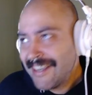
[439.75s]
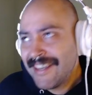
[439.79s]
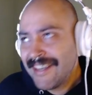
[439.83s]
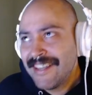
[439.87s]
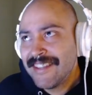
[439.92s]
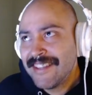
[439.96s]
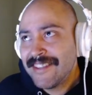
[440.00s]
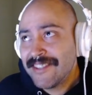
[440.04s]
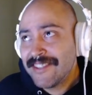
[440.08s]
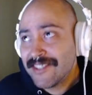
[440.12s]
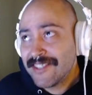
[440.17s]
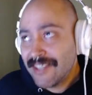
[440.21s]

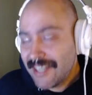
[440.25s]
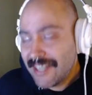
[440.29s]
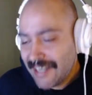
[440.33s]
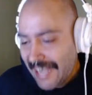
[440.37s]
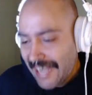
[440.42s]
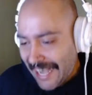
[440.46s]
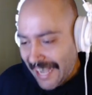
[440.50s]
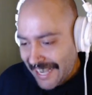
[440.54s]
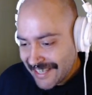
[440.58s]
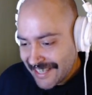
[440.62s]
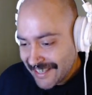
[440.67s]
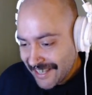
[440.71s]
there's a lot of
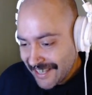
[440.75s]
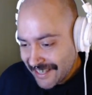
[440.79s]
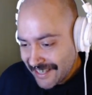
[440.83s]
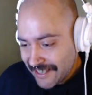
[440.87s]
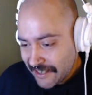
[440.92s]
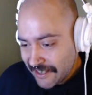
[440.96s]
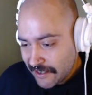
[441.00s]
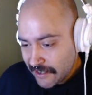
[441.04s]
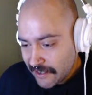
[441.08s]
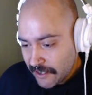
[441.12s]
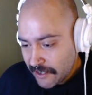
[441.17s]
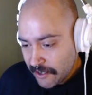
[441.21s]

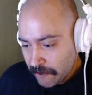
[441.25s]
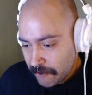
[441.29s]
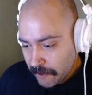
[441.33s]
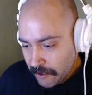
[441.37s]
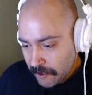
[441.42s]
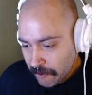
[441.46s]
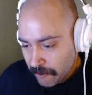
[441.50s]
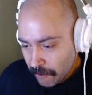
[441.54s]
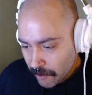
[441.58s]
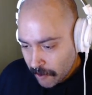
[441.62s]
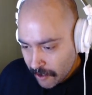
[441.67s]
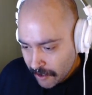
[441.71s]
assets in the real
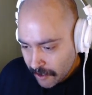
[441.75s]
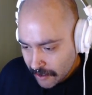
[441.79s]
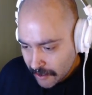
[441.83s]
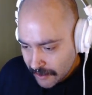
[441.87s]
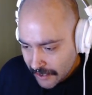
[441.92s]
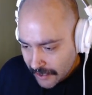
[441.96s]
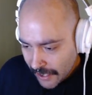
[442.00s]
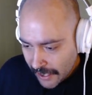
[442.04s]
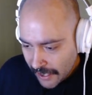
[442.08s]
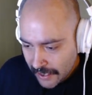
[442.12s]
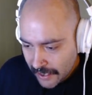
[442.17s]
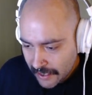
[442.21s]
world
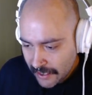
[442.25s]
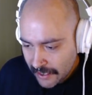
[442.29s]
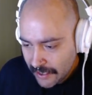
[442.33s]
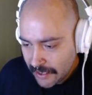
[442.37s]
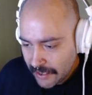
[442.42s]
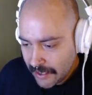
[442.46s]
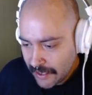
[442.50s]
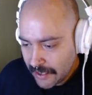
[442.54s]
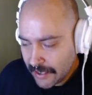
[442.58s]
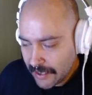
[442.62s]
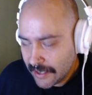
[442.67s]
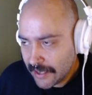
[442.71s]
that
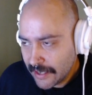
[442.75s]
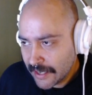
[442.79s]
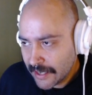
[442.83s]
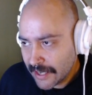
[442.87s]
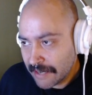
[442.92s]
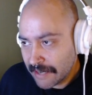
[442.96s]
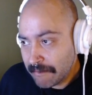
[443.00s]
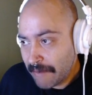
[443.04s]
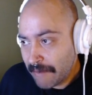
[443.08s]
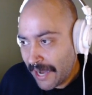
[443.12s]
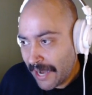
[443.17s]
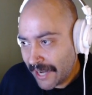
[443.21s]
it kind of
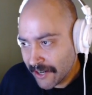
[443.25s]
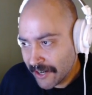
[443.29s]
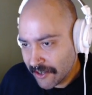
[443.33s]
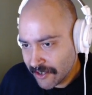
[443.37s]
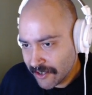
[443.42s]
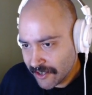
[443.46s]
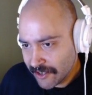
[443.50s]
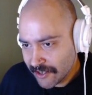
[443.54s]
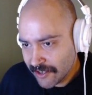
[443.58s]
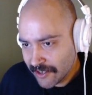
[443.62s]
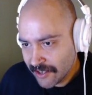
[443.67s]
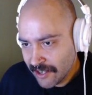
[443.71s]

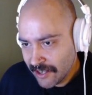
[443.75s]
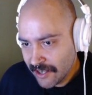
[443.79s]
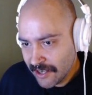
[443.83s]
matters